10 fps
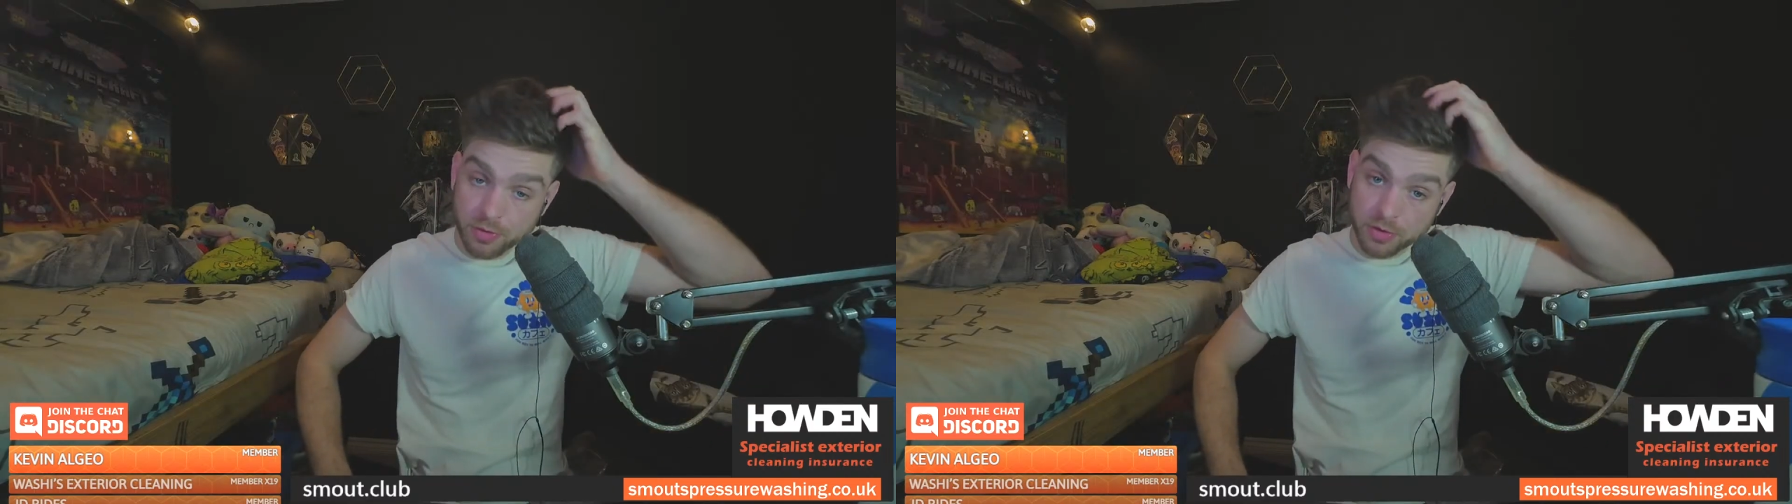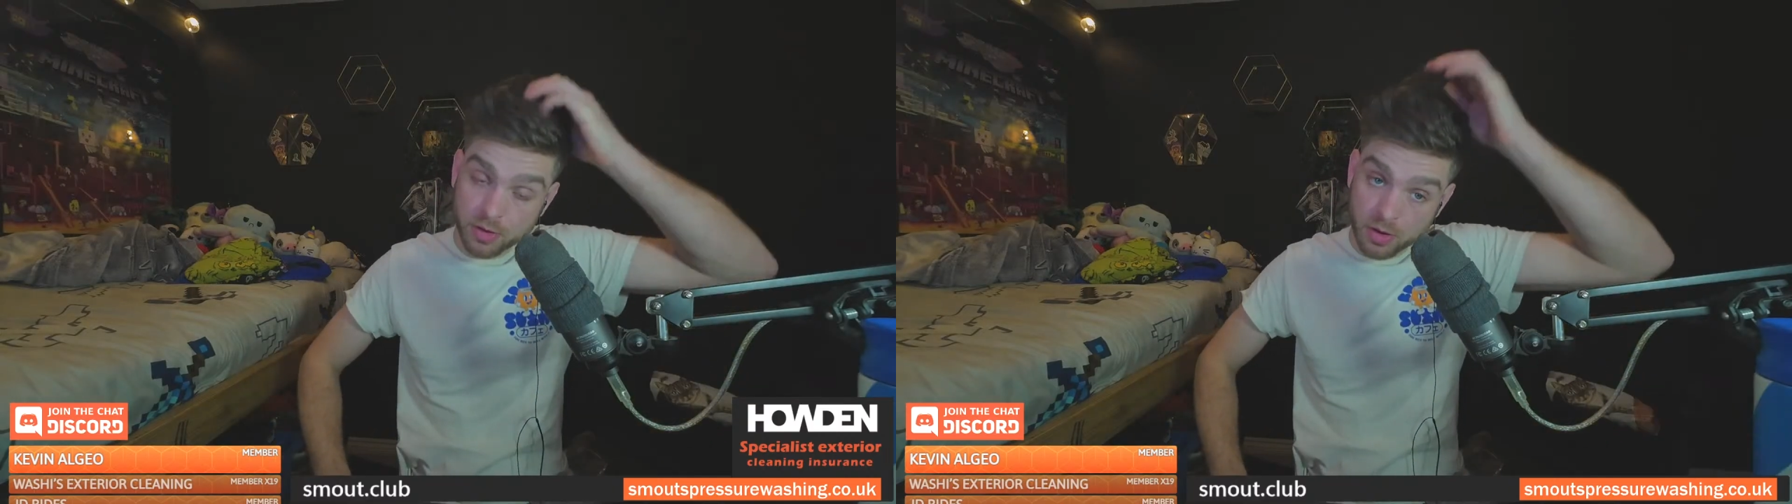
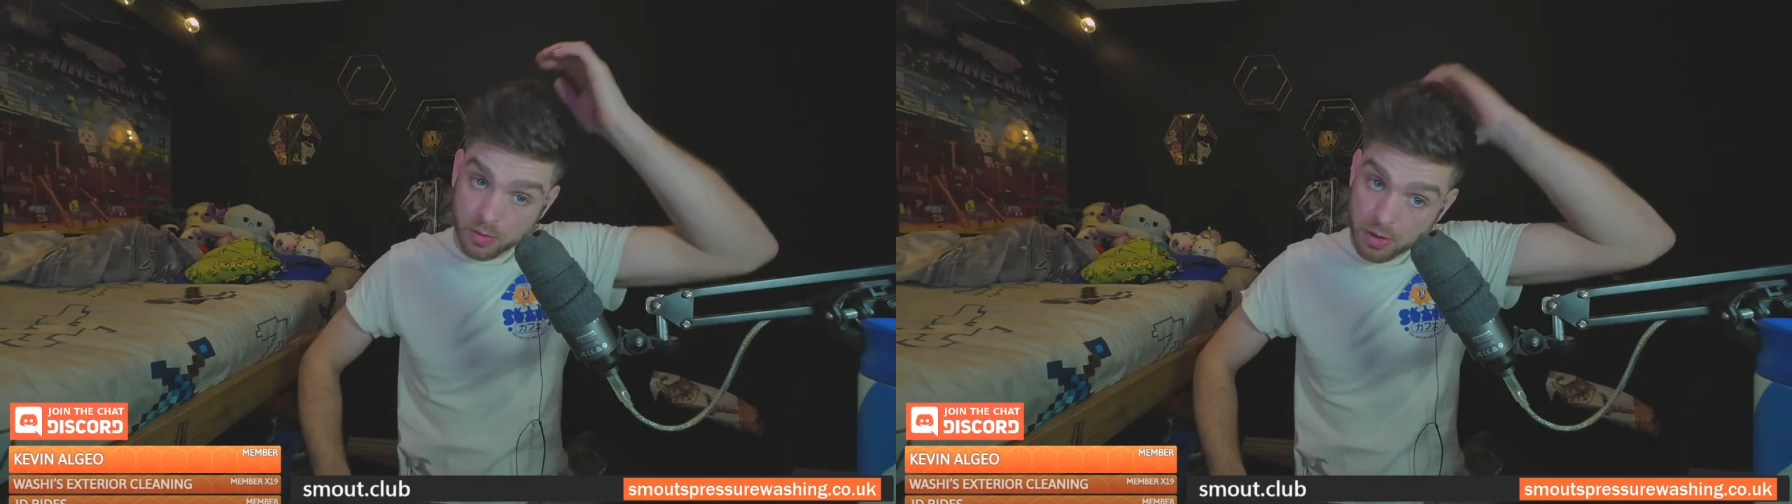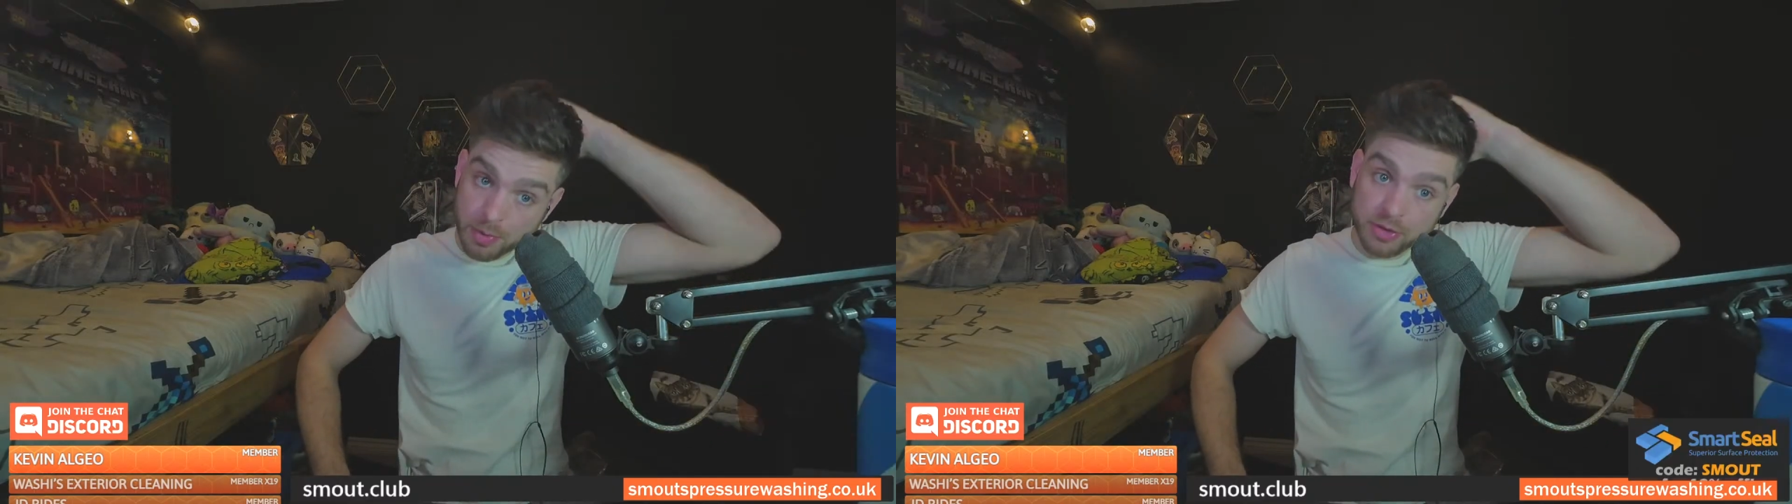because
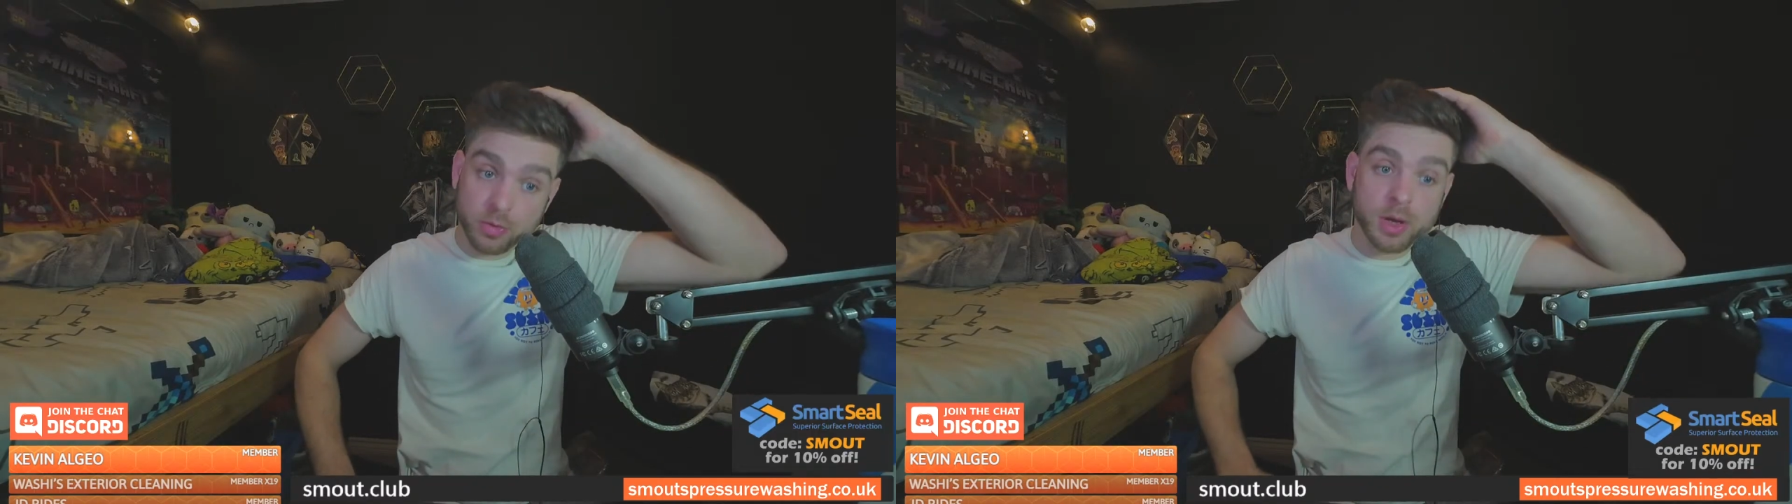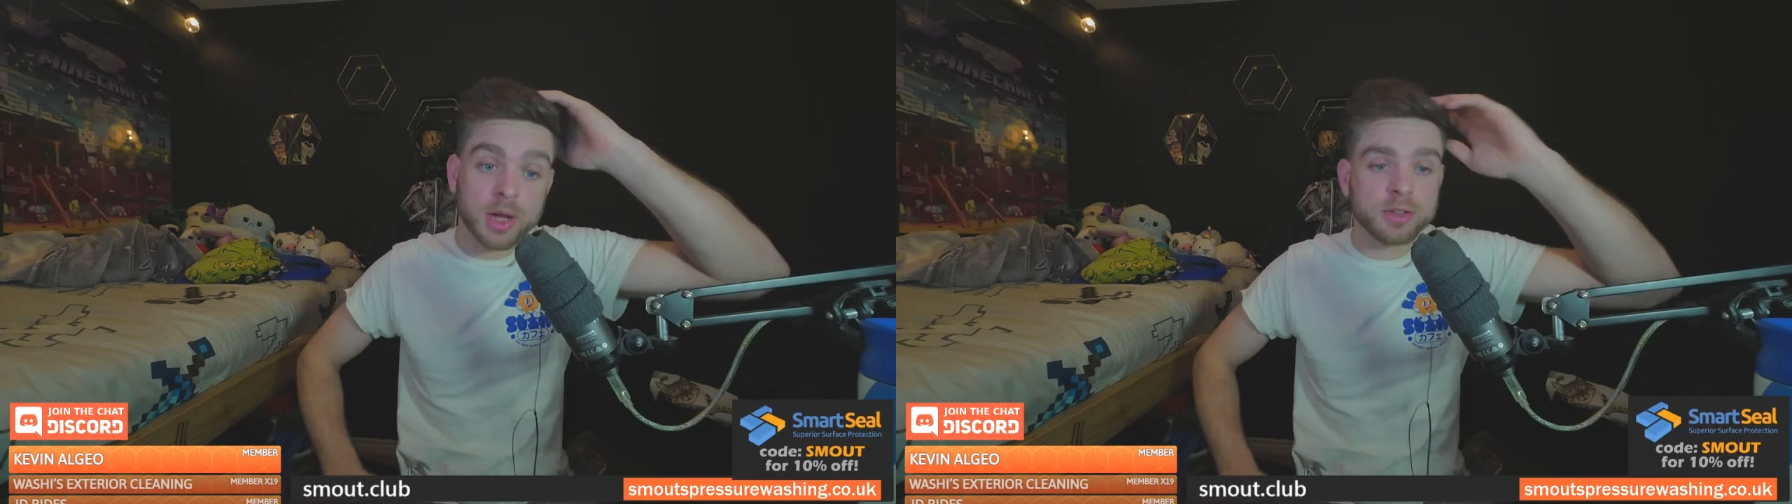I bet it's
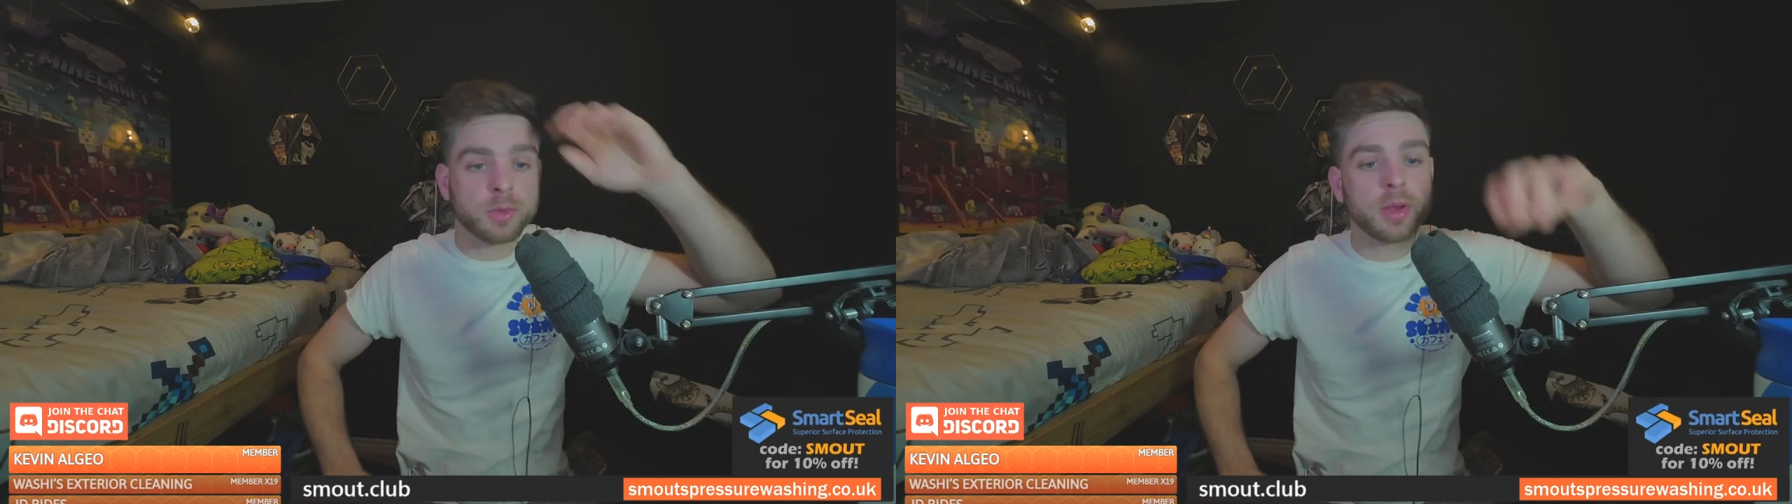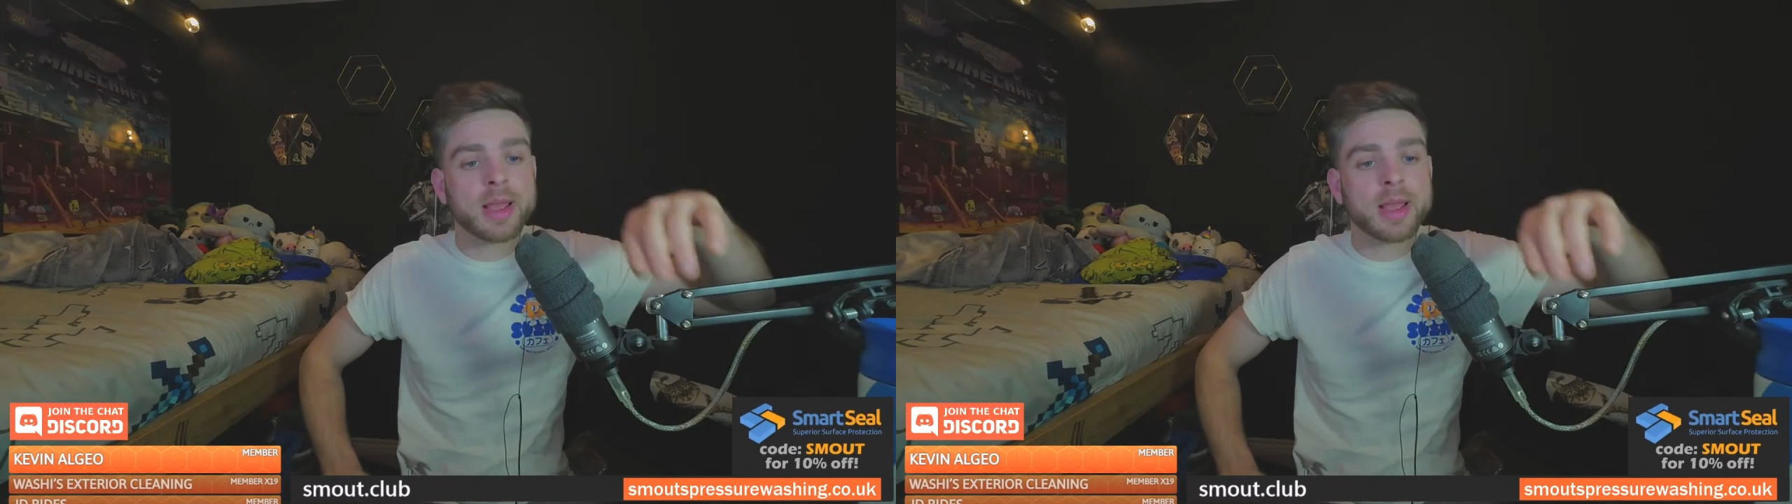quite hard to work